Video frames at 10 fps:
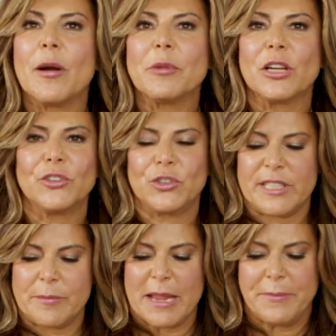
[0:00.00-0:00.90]
I'm gonna
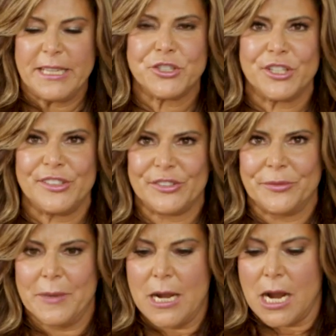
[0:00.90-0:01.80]
saute my peaches.
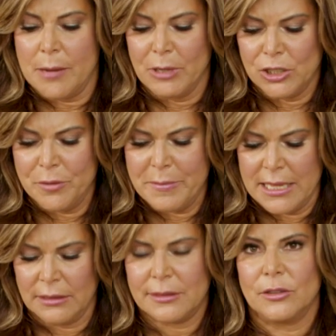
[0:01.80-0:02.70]
I'm gonna
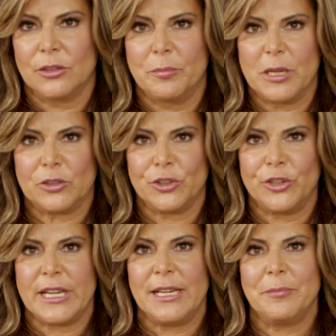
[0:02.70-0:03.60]
melt the
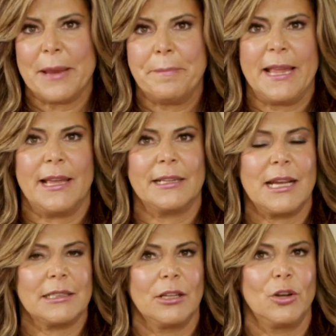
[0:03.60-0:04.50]
butter in my pan
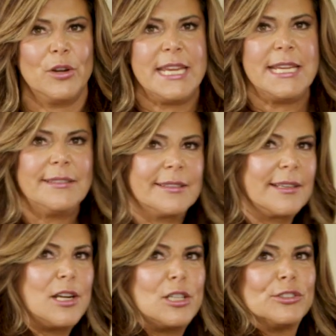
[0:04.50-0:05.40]
at low heat
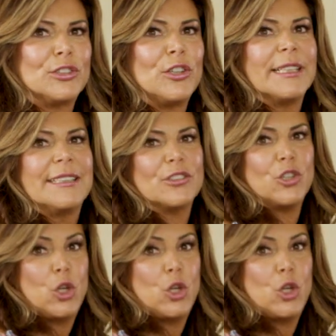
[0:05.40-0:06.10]
so it doesn't